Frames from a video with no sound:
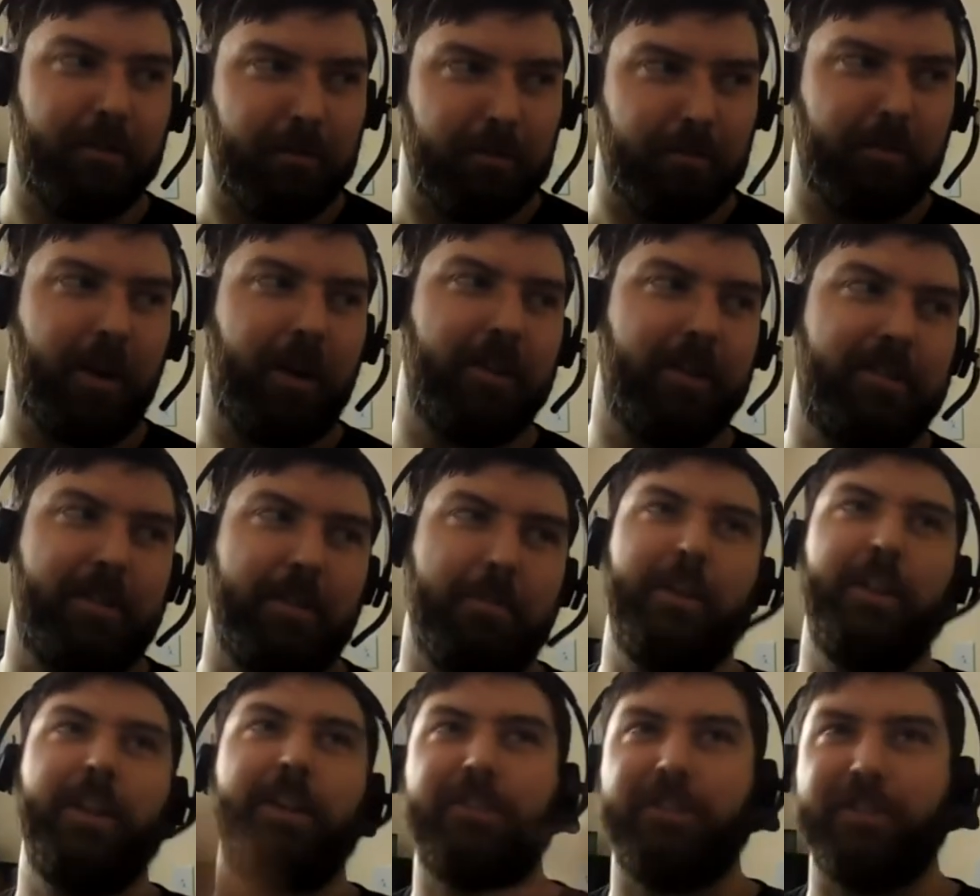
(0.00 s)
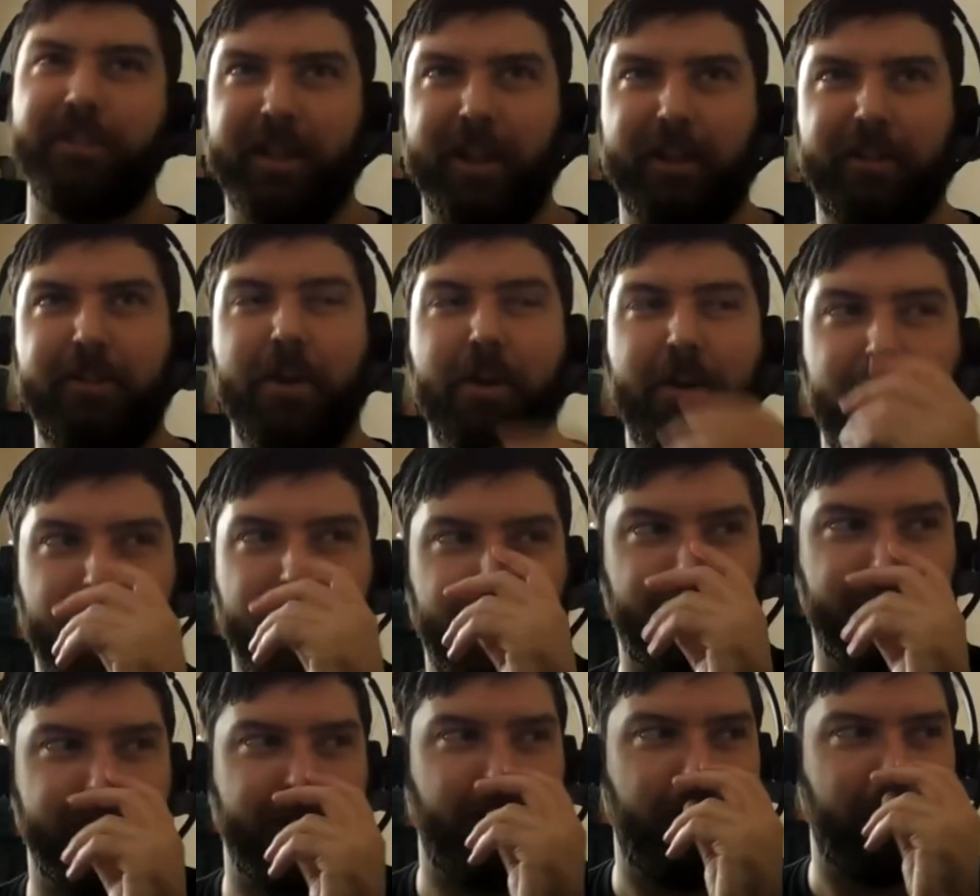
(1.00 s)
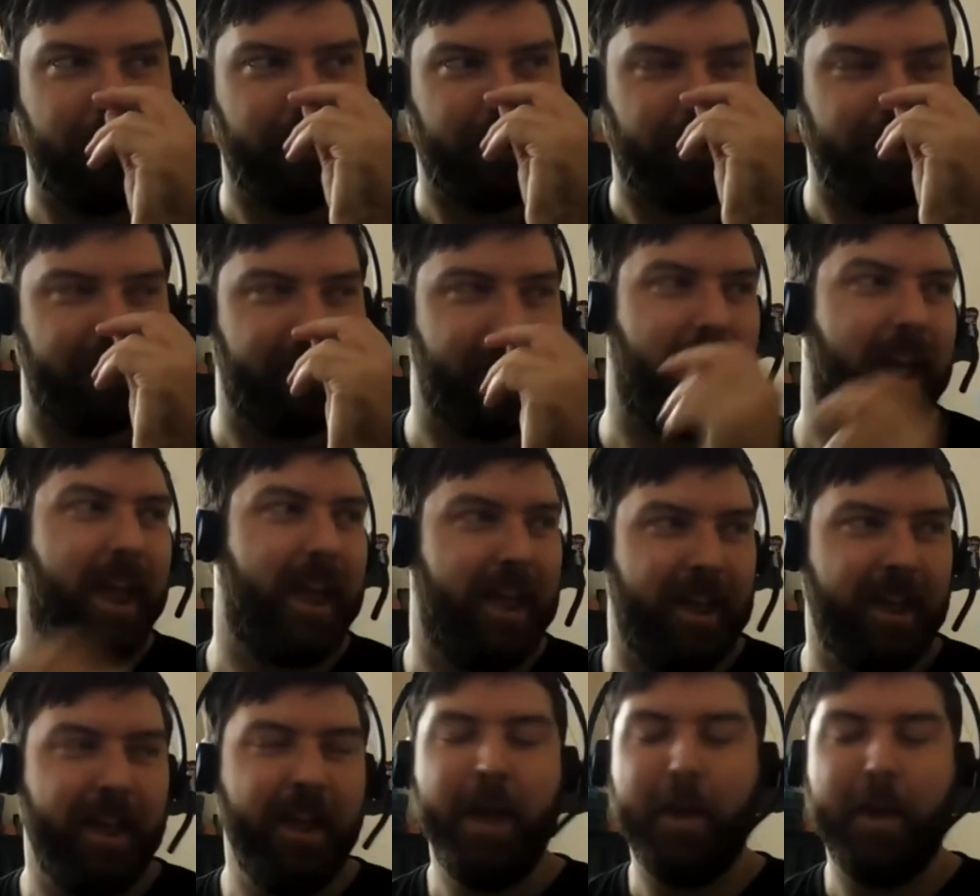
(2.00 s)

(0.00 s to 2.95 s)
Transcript: run simulations that took like you know a day